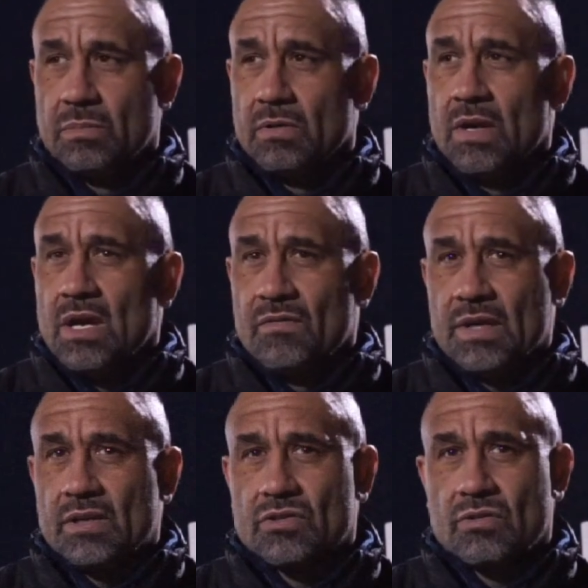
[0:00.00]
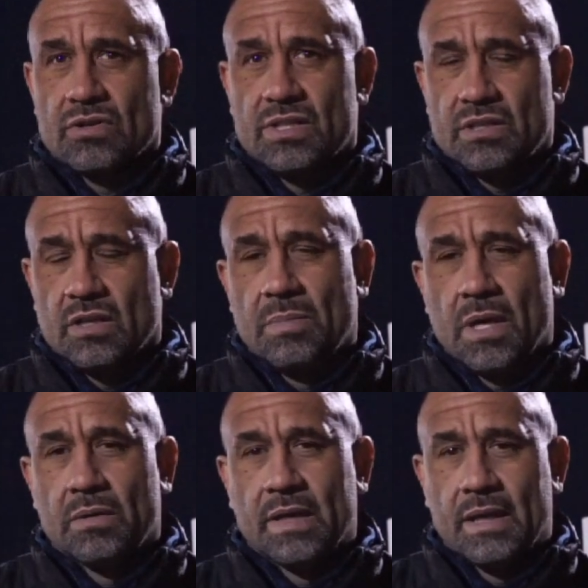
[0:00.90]
But fingers crossed, he's going to be
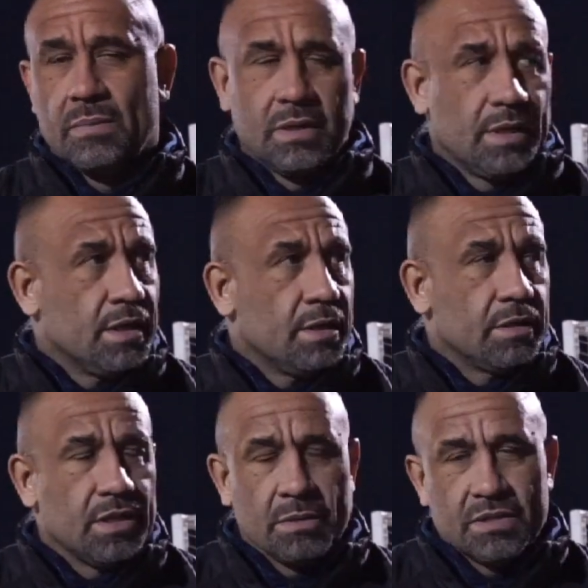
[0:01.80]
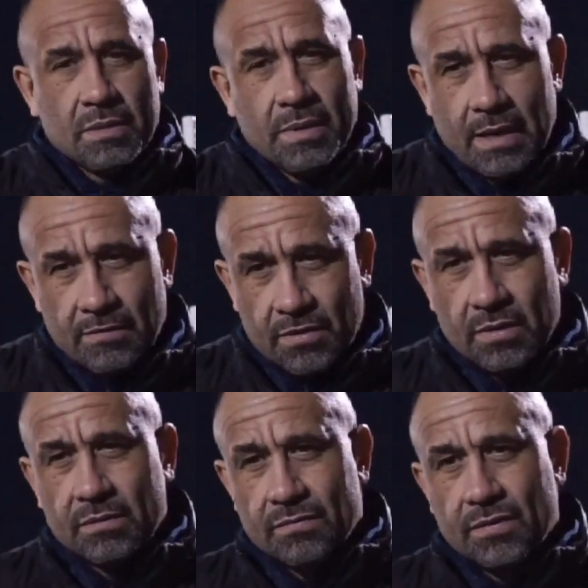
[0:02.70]
okay. But he's going to be out
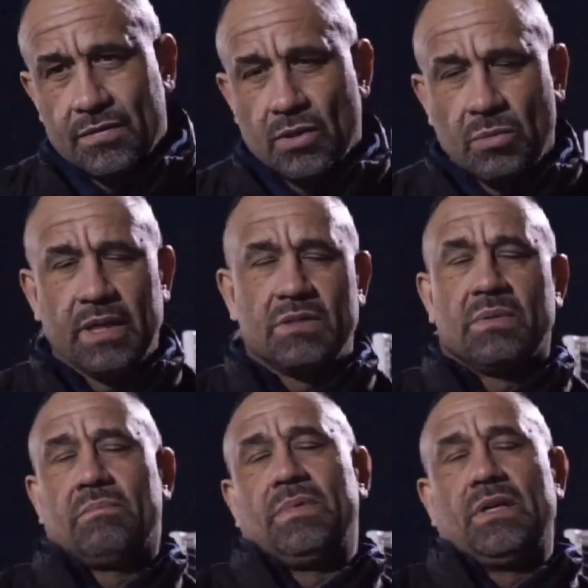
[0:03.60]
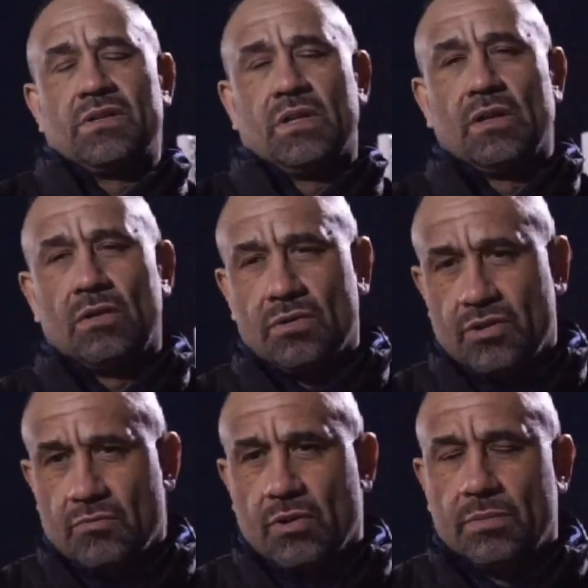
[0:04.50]
for a few weeks because of the concussion.